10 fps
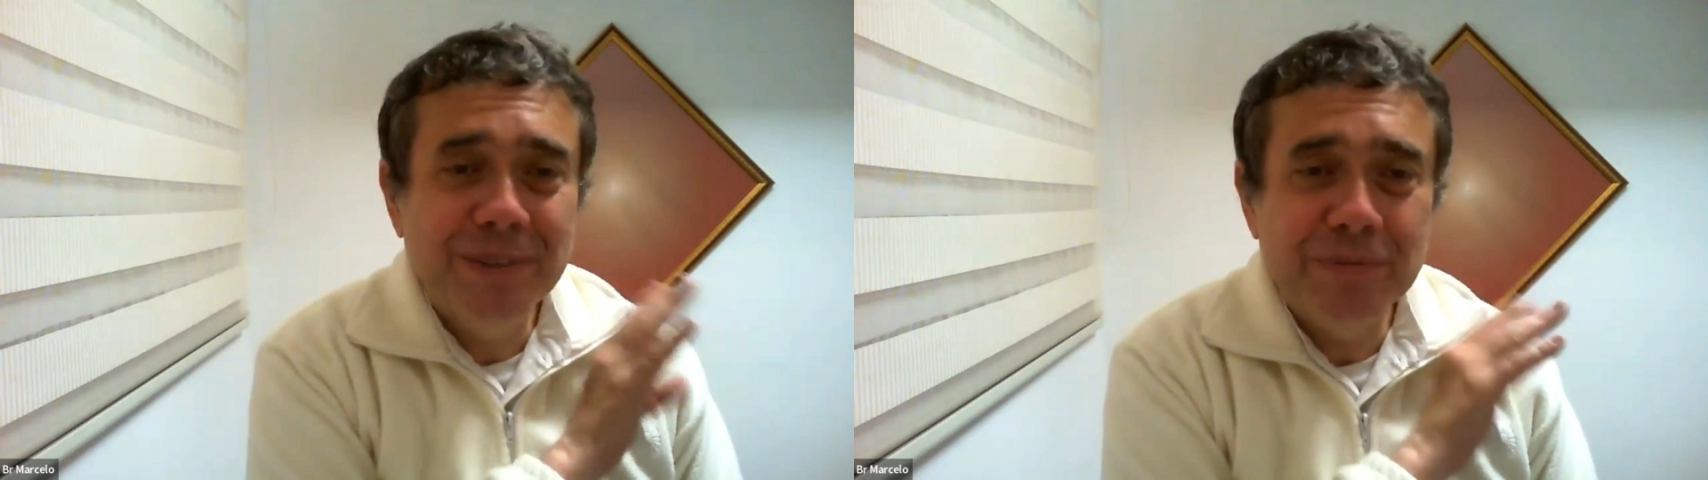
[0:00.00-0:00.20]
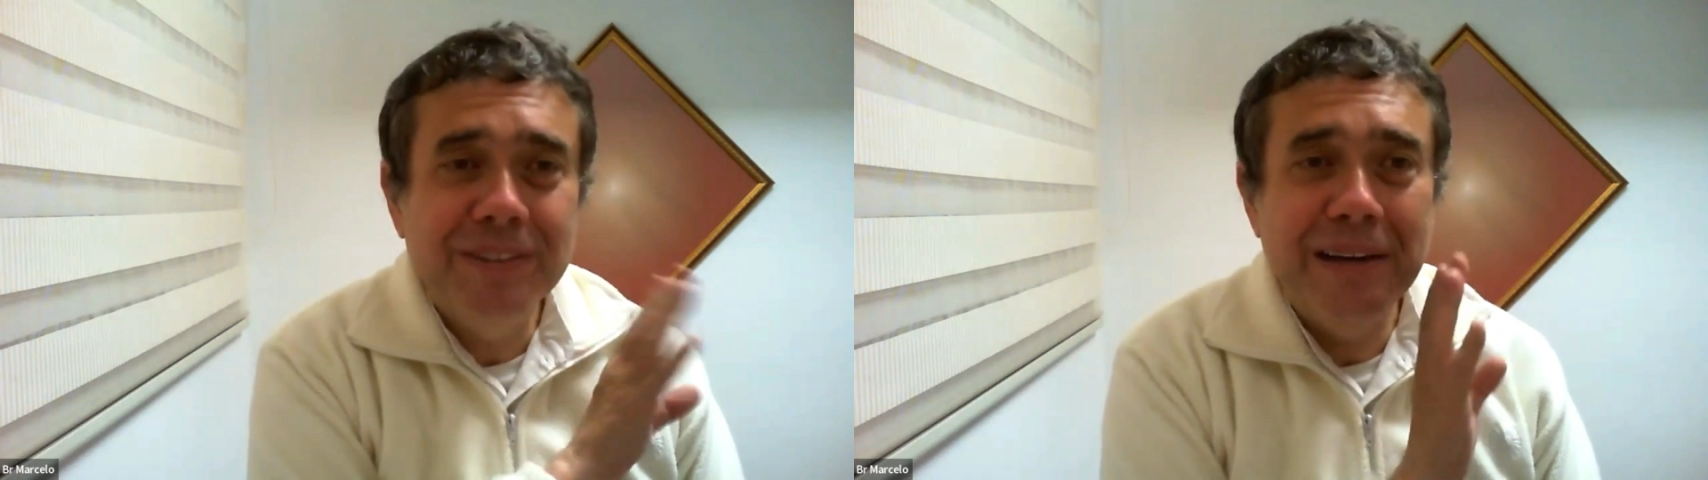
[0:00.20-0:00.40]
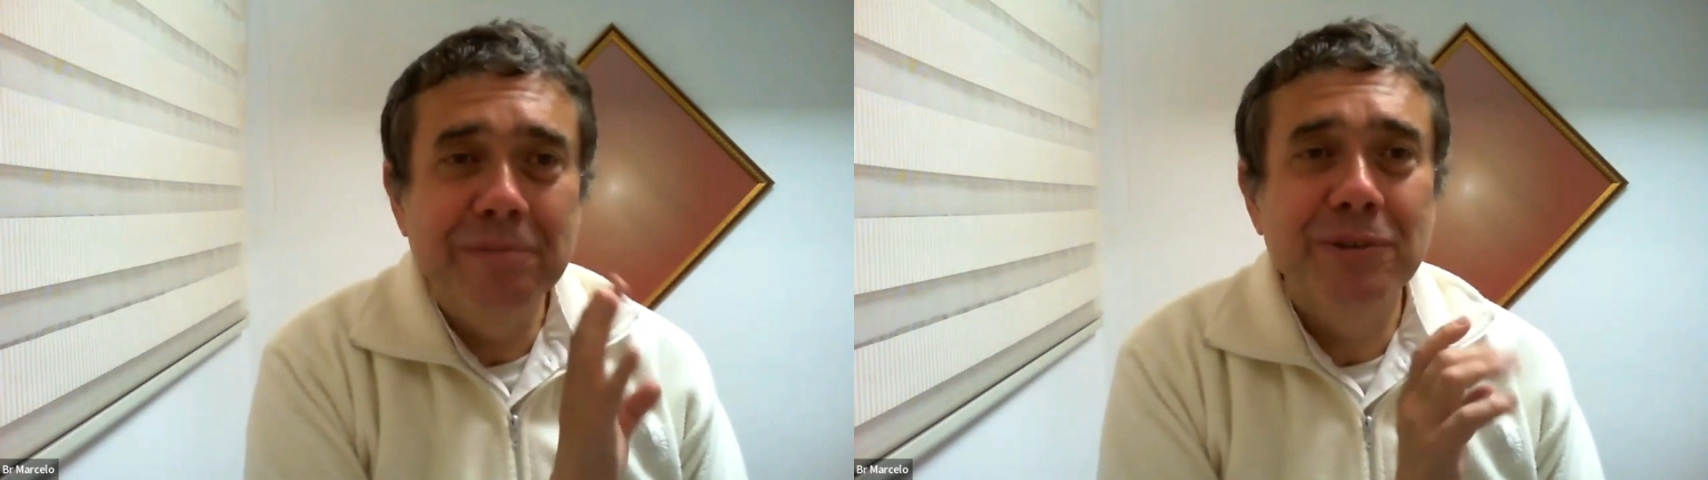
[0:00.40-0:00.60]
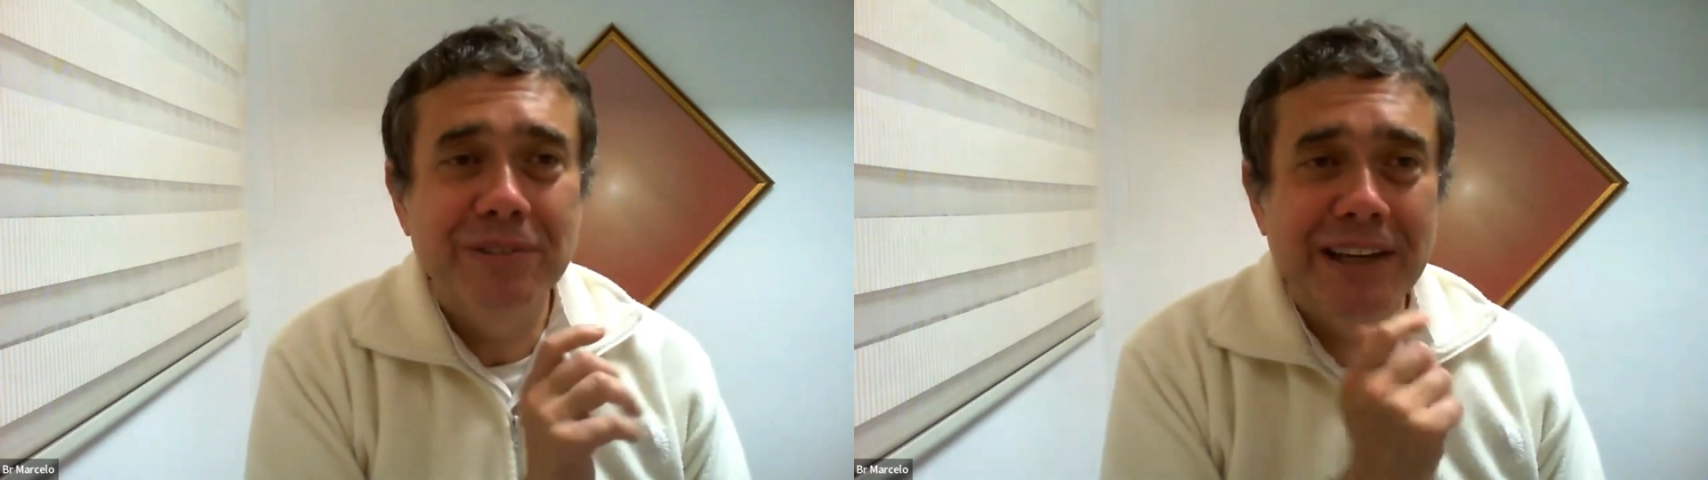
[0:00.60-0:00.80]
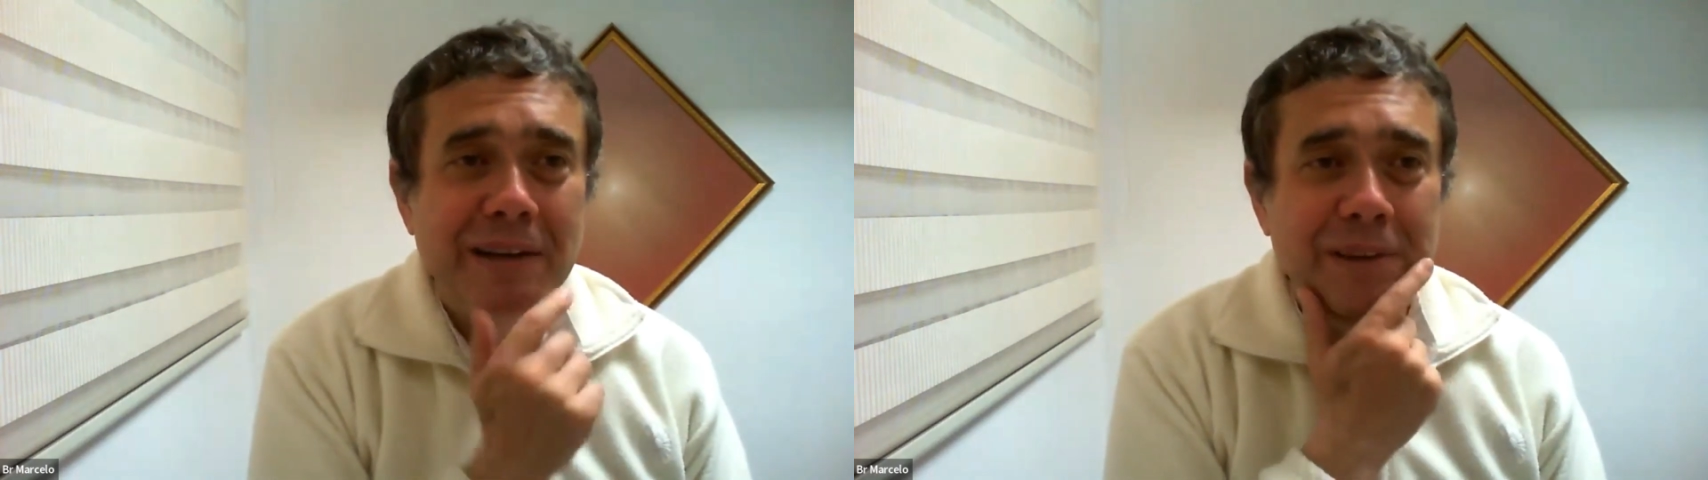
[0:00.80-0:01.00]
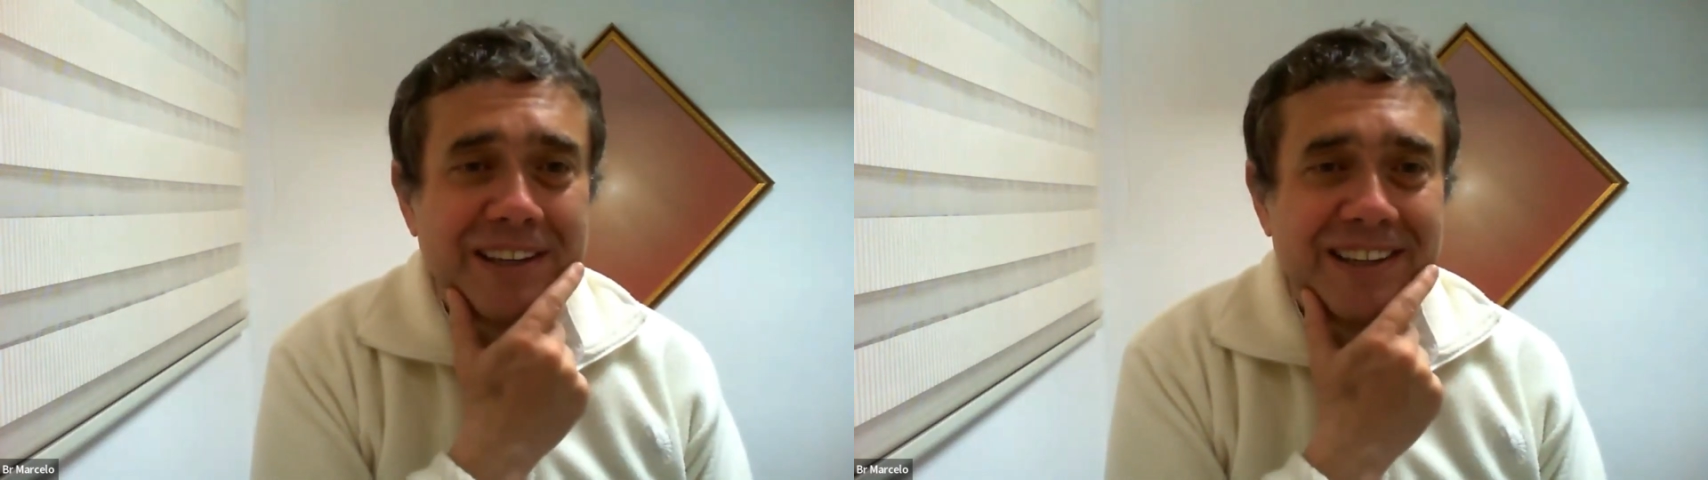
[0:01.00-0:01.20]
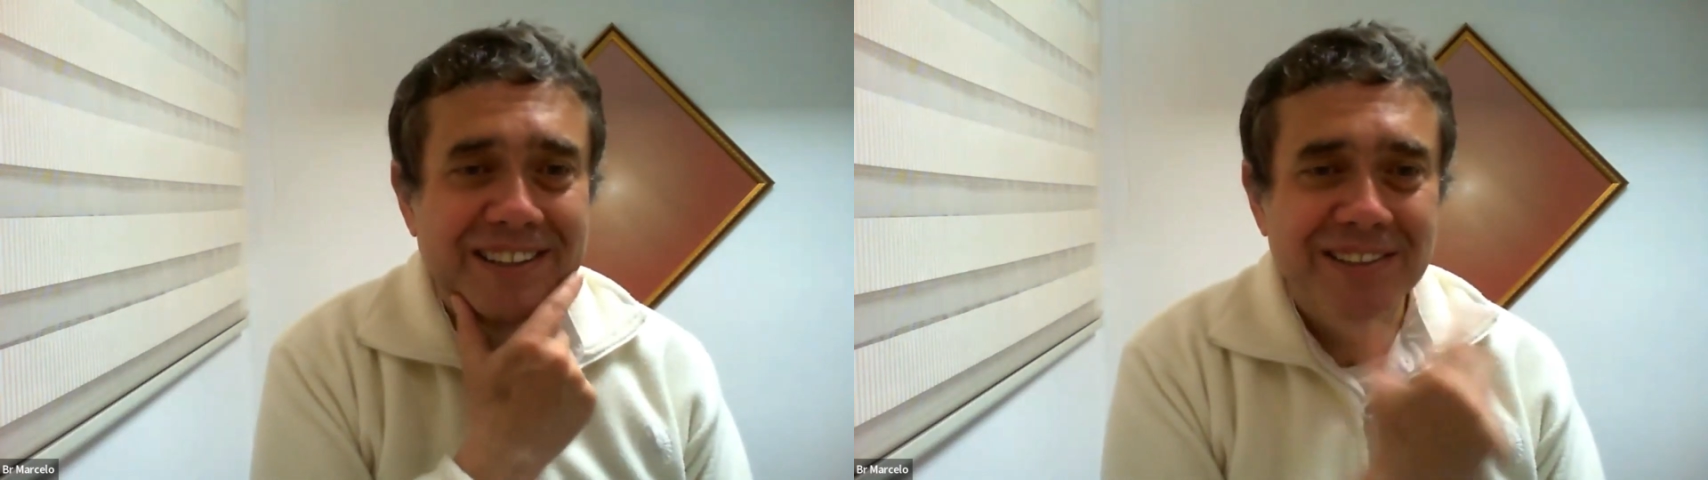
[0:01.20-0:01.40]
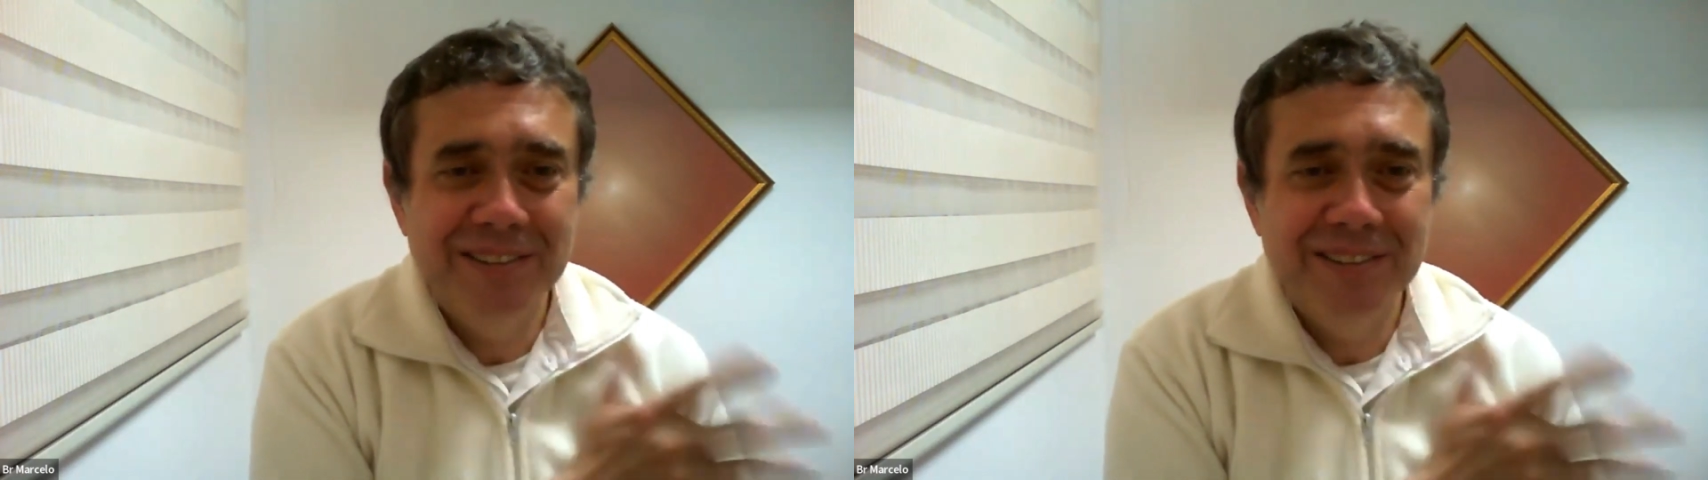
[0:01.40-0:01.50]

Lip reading: from time to time here.